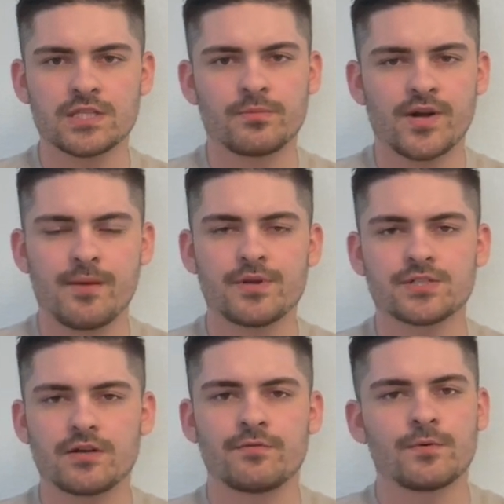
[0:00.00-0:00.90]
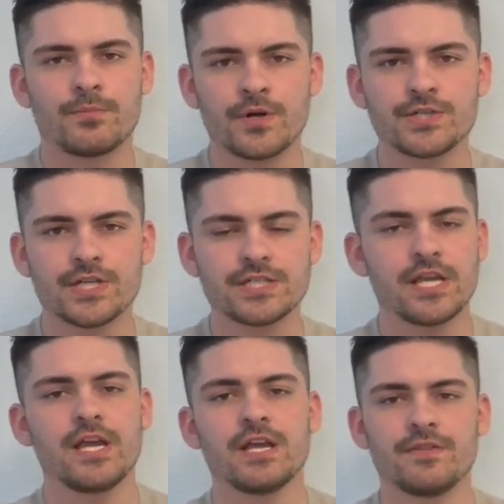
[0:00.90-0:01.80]
their parameters are for purchase,
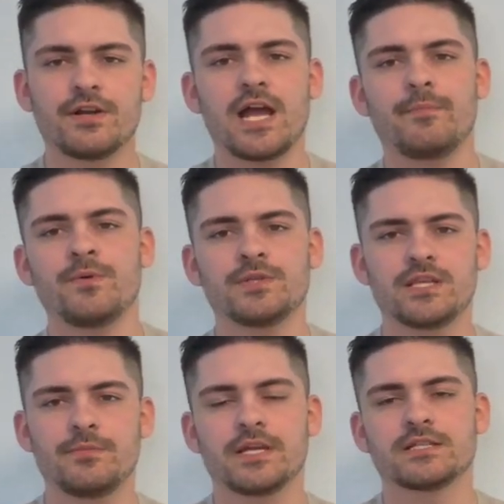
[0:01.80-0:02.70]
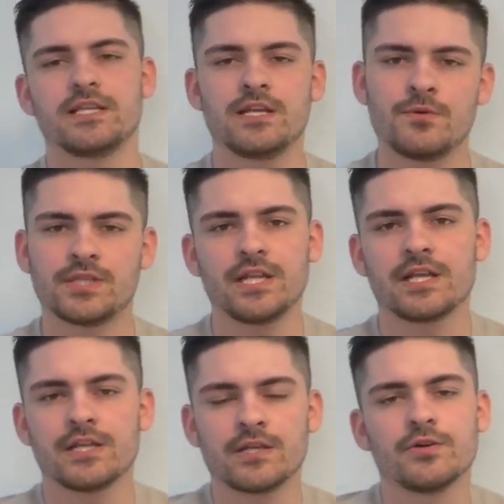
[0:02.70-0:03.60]
they're happy with it because they know what they
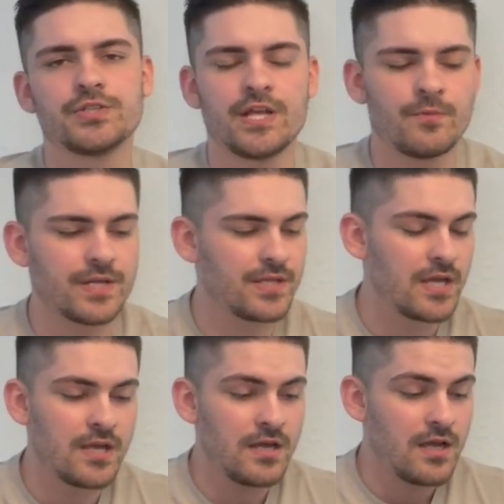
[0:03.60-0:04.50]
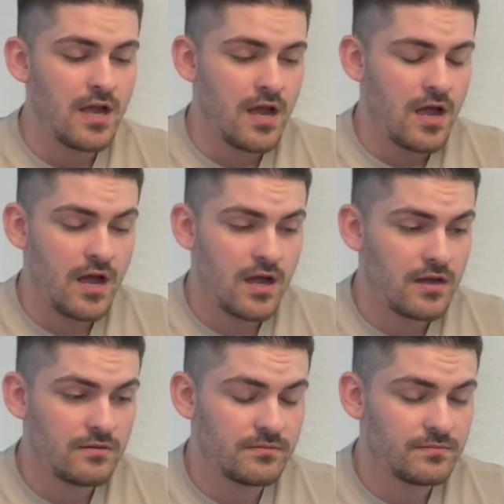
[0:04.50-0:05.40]
can negotiate with.
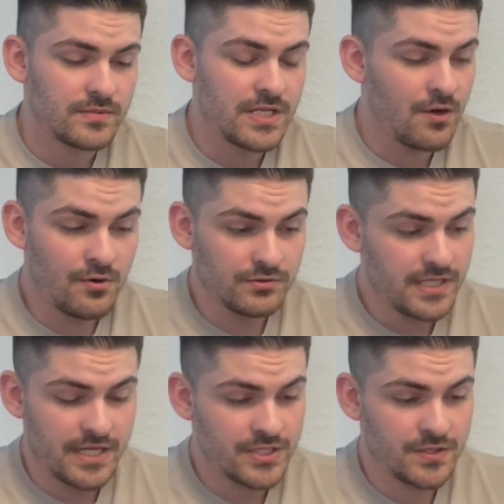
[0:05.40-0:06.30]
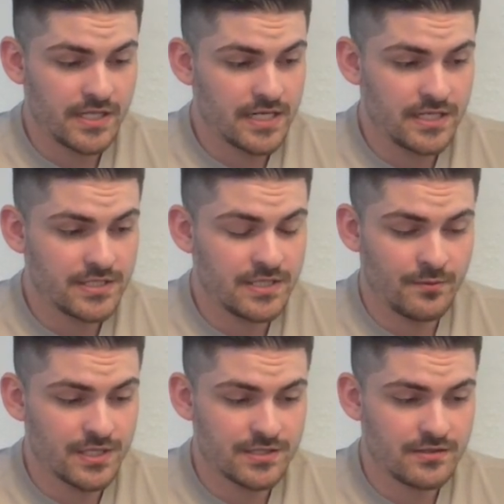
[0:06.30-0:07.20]
The only issue that I did see
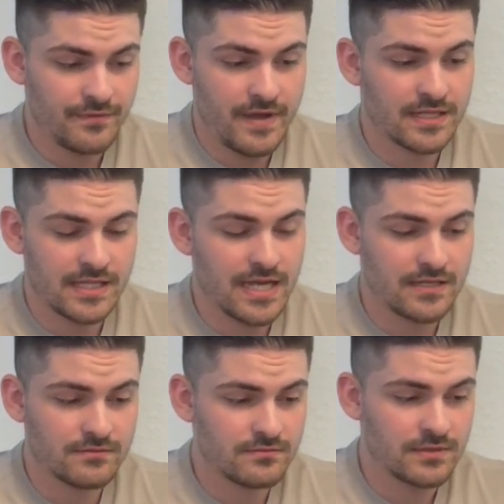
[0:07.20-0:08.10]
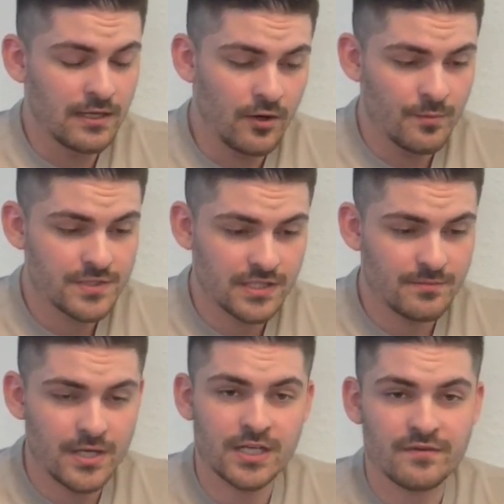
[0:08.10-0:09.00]
was the fact that the home was on the
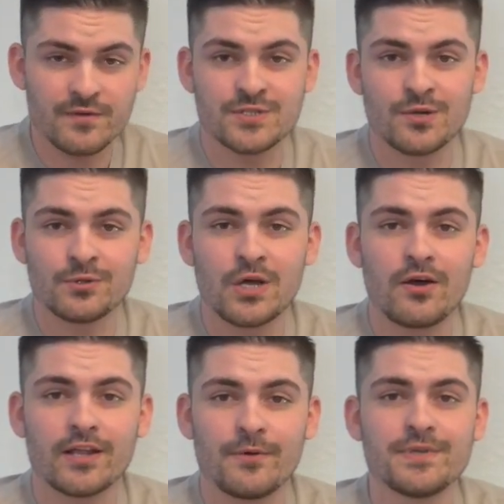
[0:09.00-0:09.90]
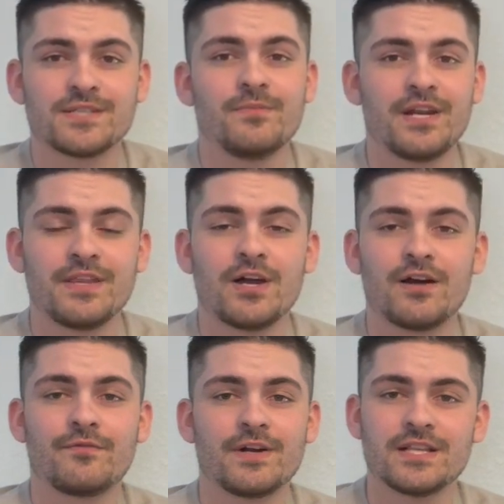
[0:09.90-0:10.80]
market for so long and we submitted the
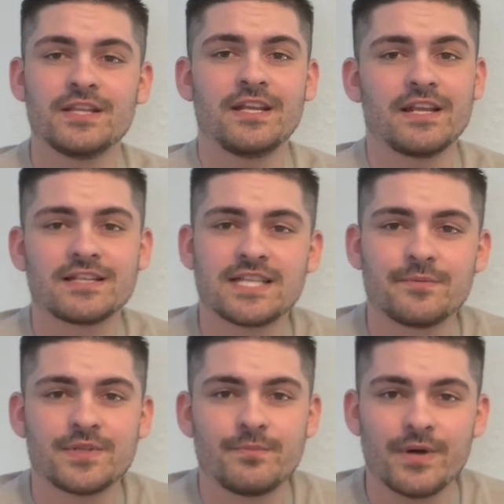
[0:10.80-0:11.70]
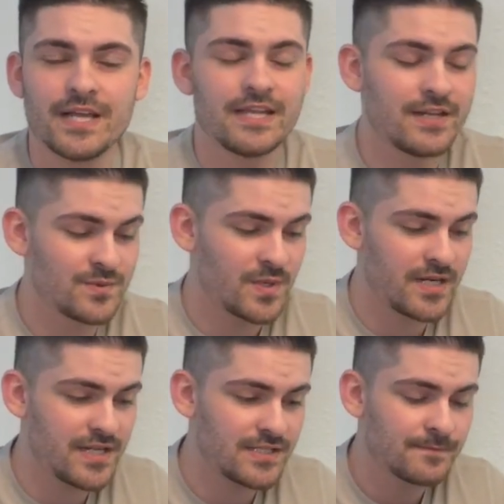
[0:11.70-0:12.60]
offer and it didn't get accepted. But it is what it
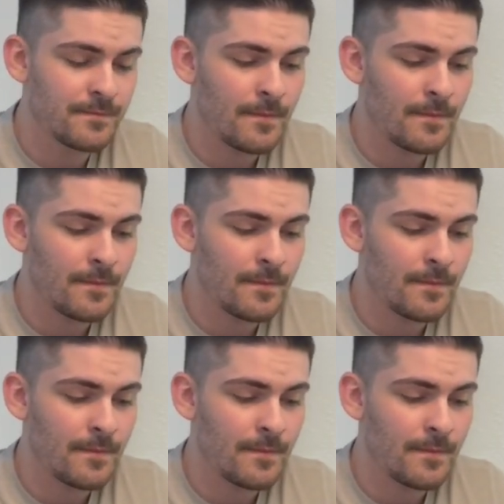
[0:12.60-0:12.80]
is.